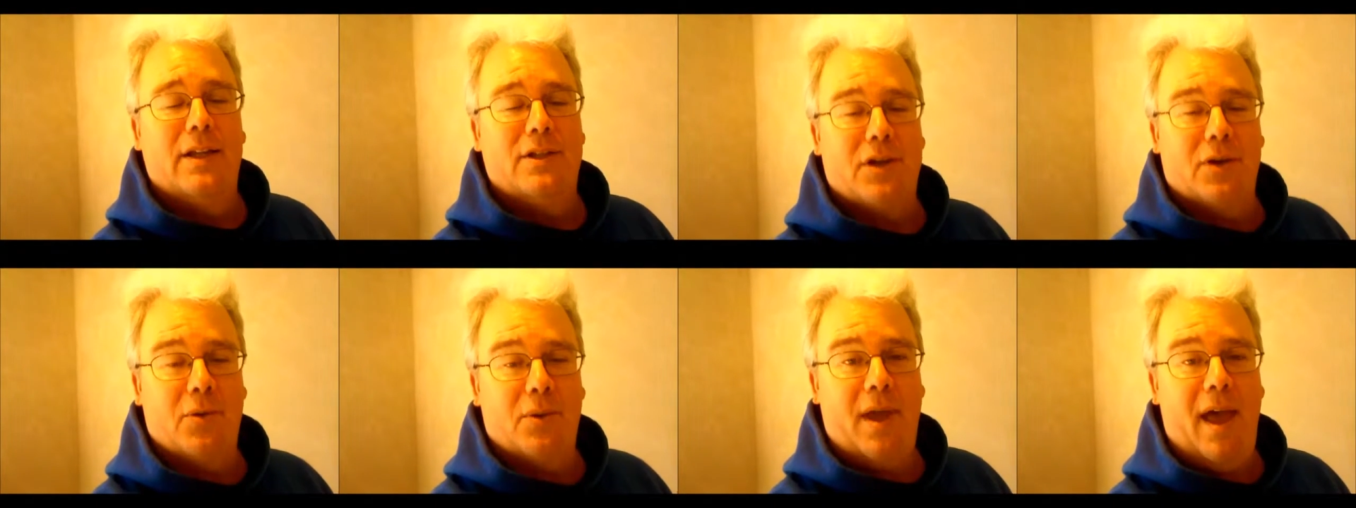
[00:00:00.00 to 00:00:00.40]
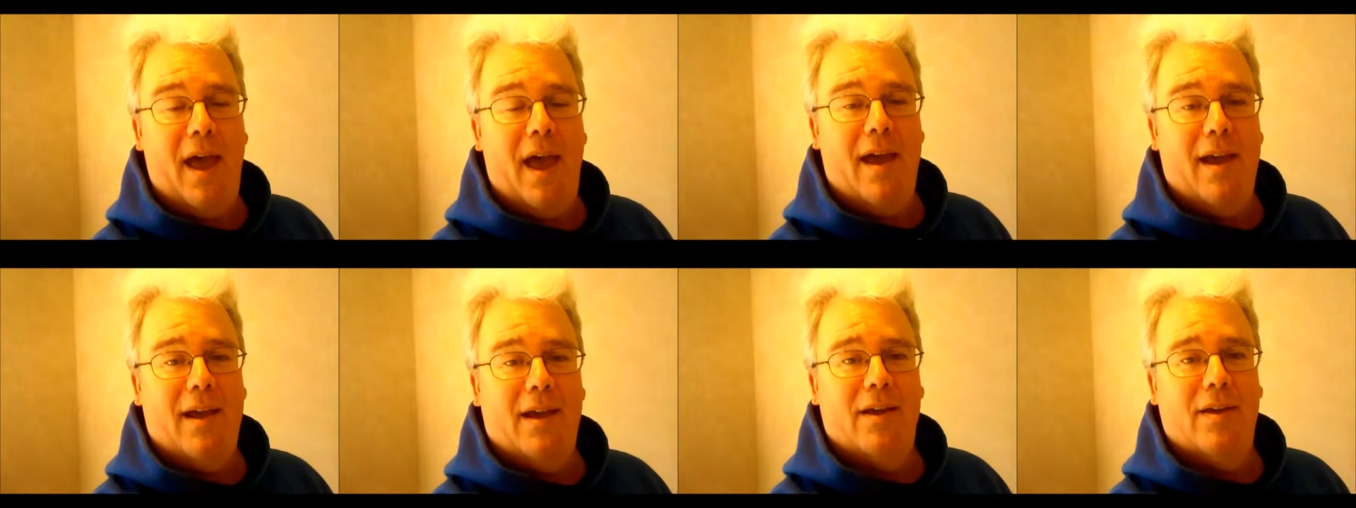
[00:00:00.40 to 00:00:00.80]
It's
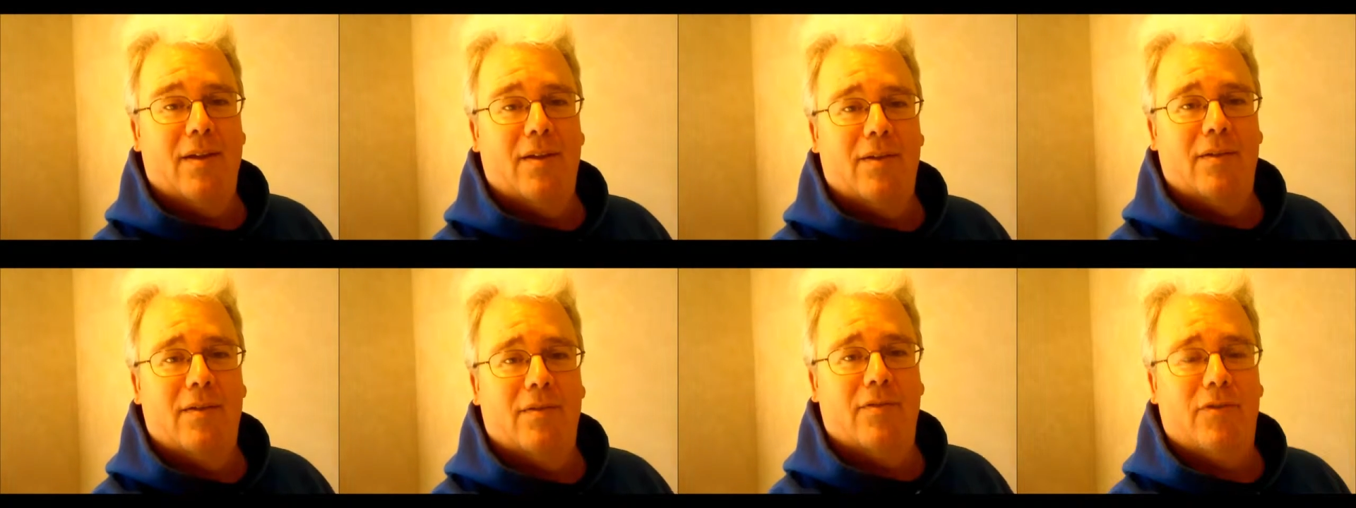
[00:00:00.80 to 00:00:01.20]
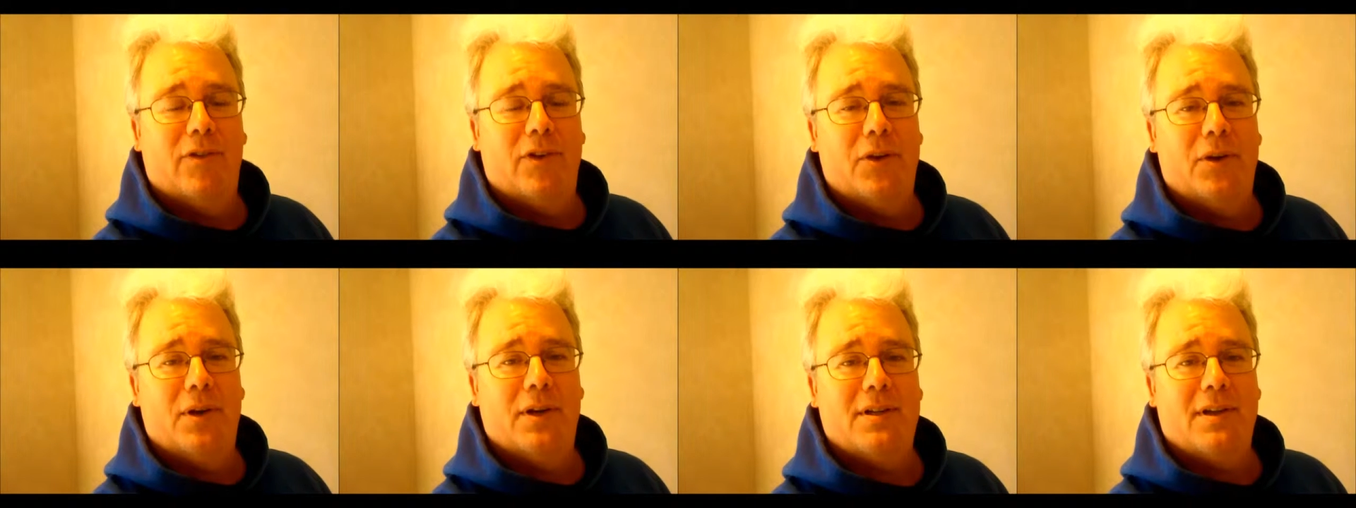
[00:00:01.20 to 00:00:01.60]
okay
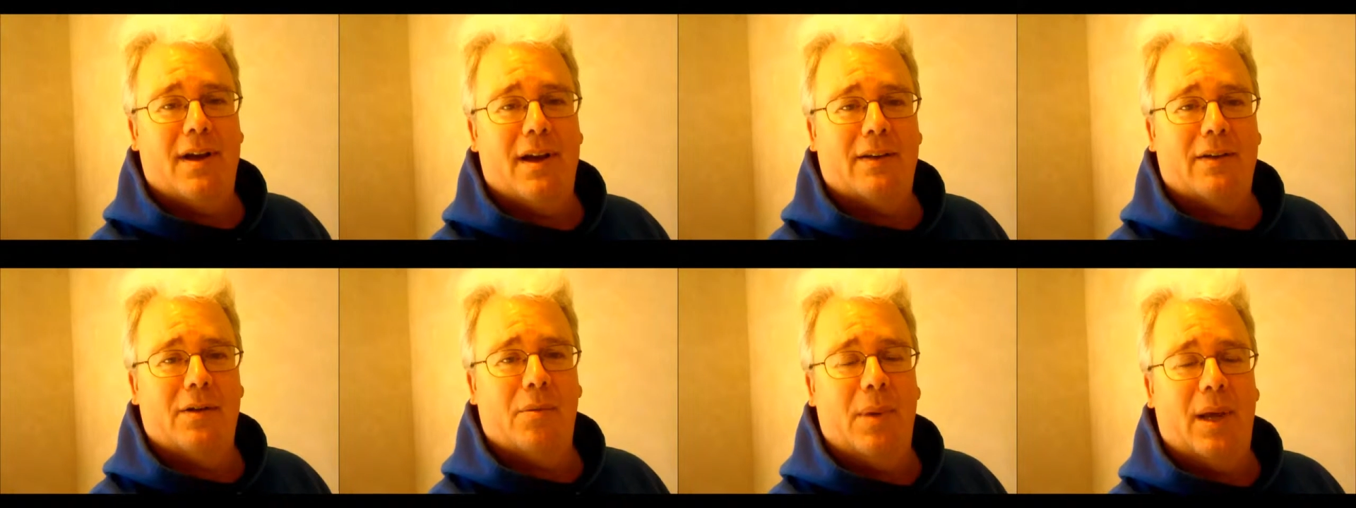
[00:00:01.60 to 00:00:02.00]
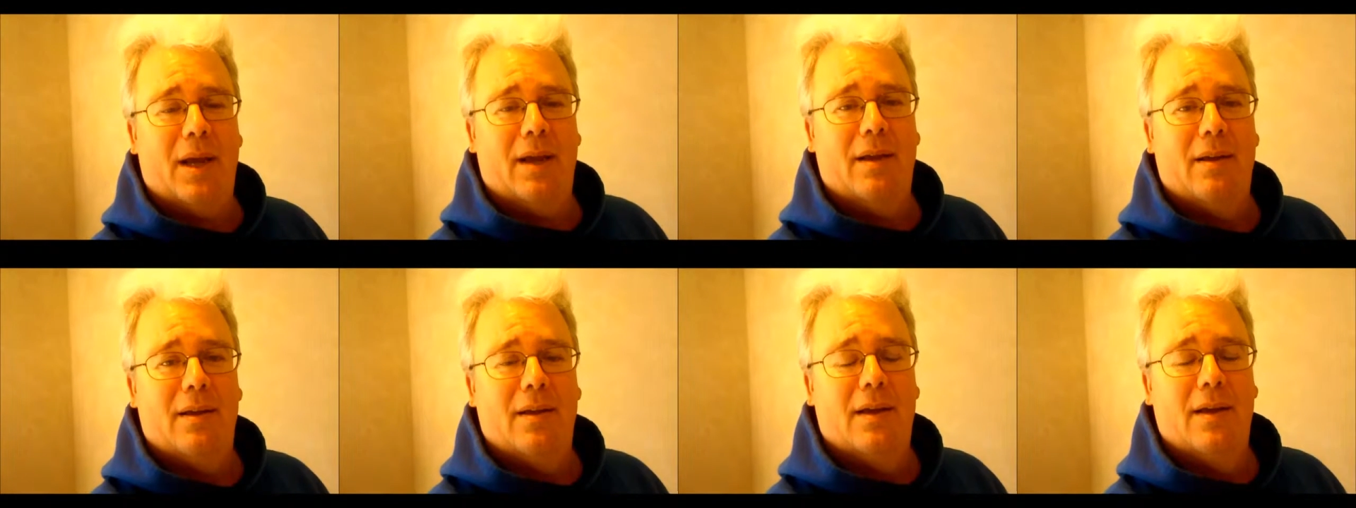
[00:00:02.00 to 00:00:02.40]
for you to talk to
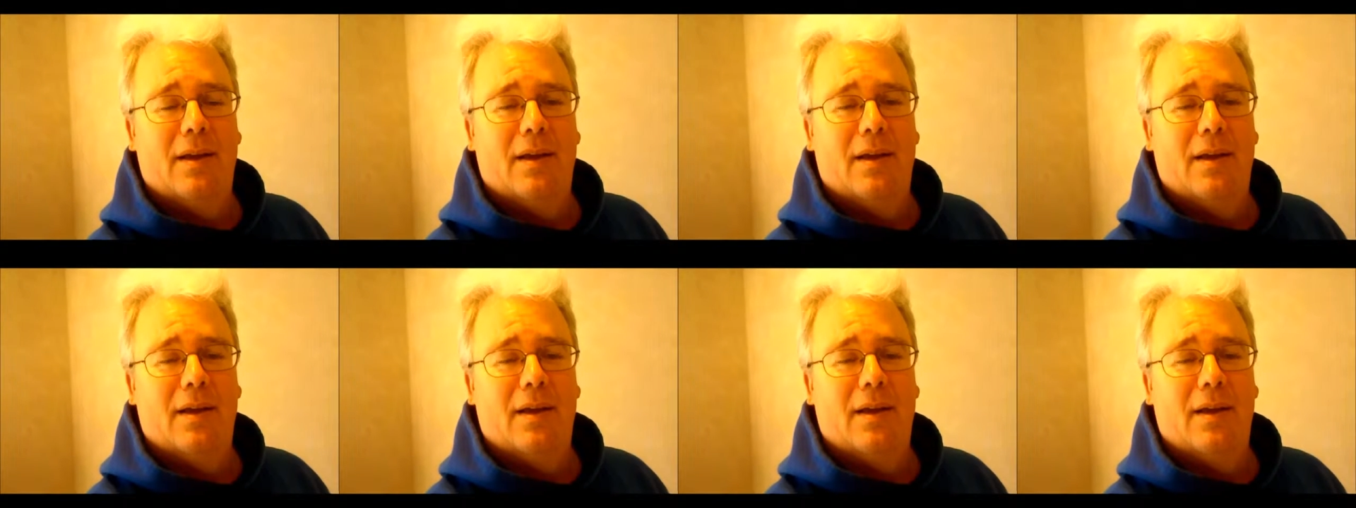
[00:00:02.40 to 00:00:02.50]
me.